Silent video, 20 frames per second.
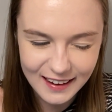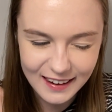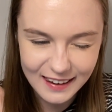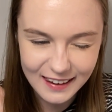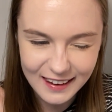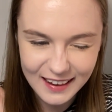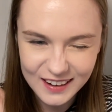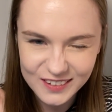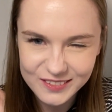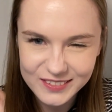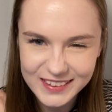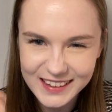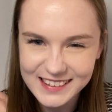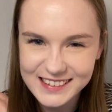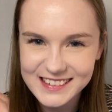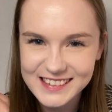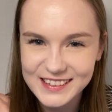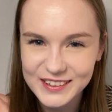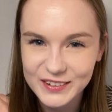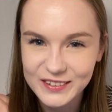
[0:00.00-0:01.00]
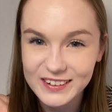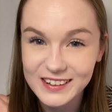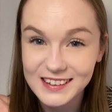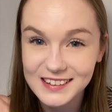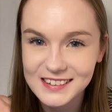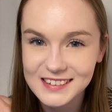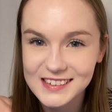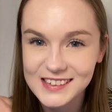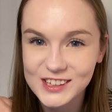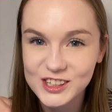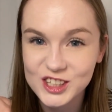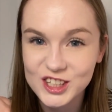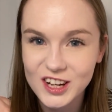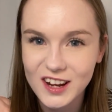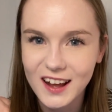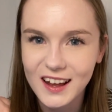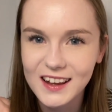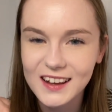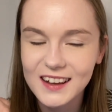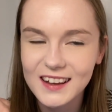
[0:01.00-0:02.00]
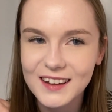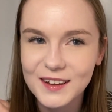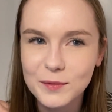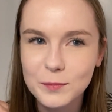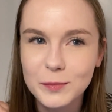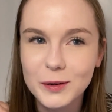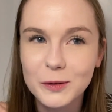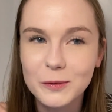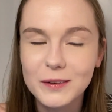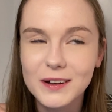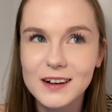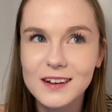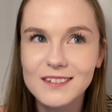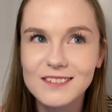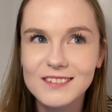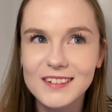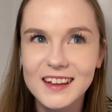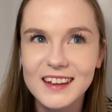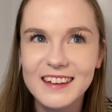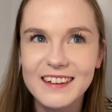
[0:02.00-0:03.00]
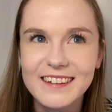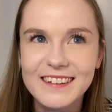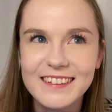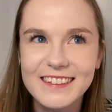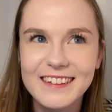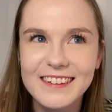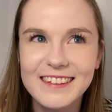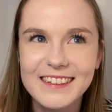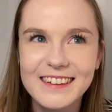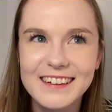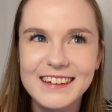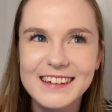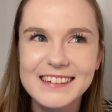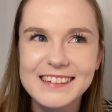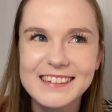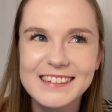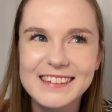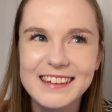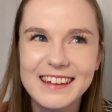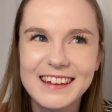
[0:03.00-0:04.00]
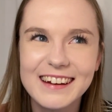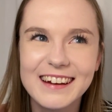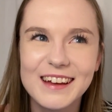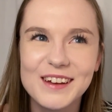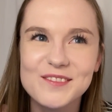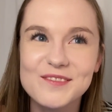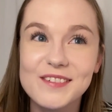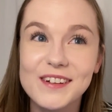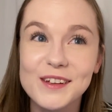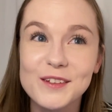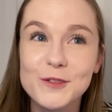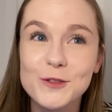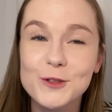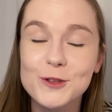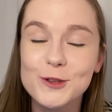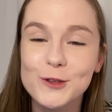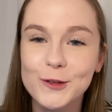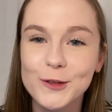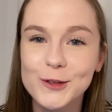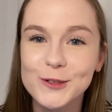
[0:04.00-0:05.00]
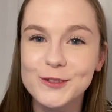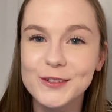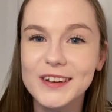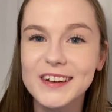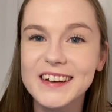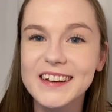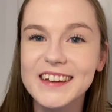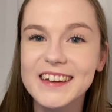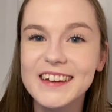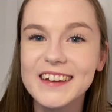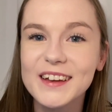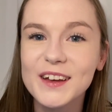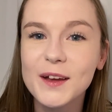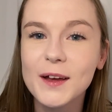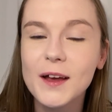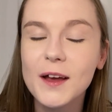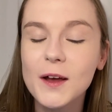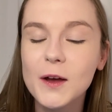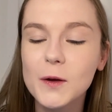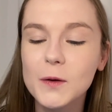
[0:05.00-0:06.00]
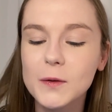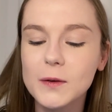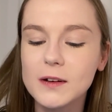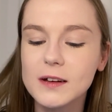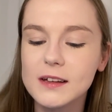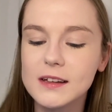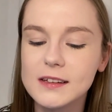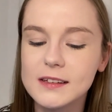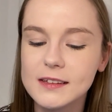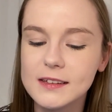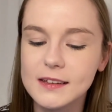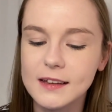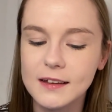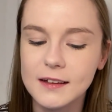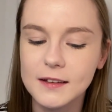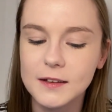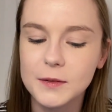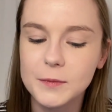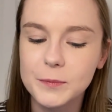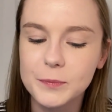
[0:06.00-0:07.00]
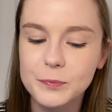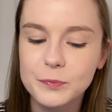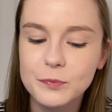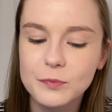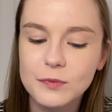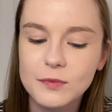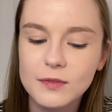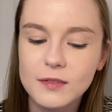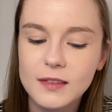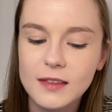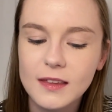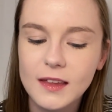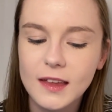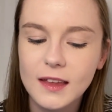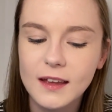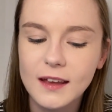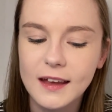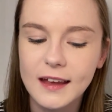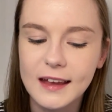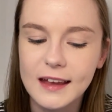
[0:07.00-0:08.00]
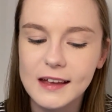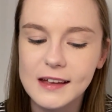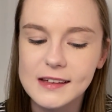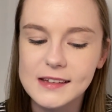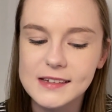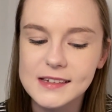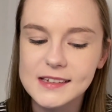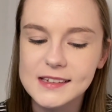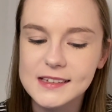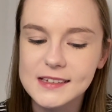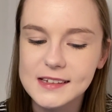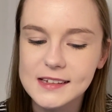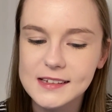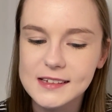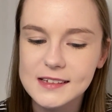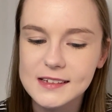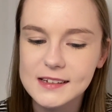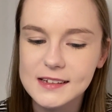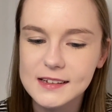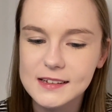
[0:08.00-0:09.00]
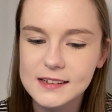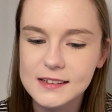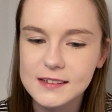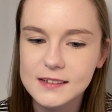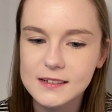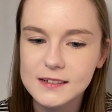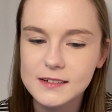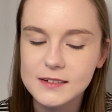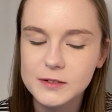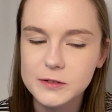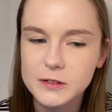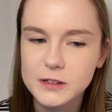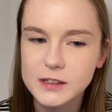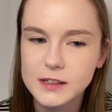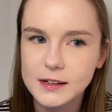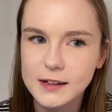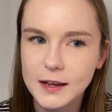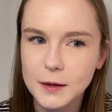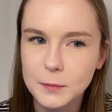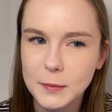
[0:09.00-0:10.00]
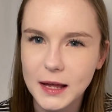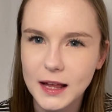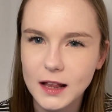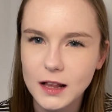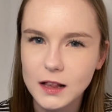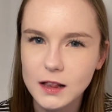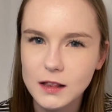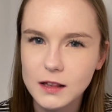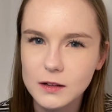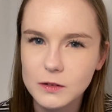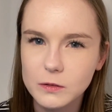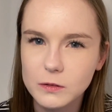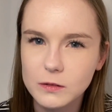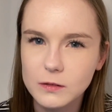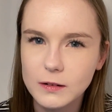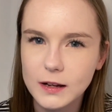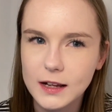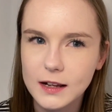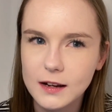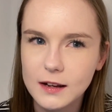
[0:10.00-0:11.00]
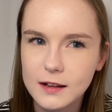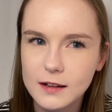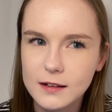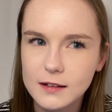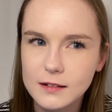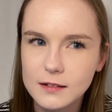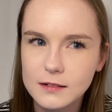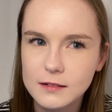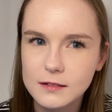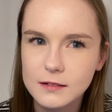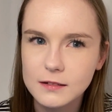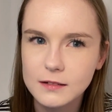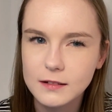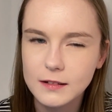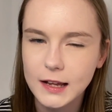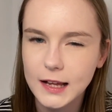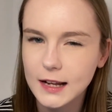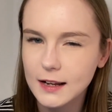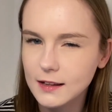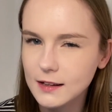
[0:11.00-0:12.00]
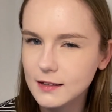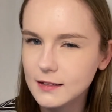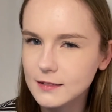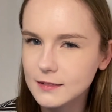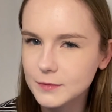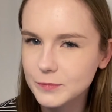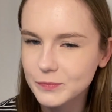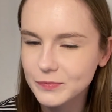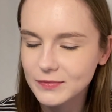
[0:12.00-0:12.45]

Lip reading: loved that series Chuck, but one of like the things that I found so funny was his sister, what's her name, Elle or Ella,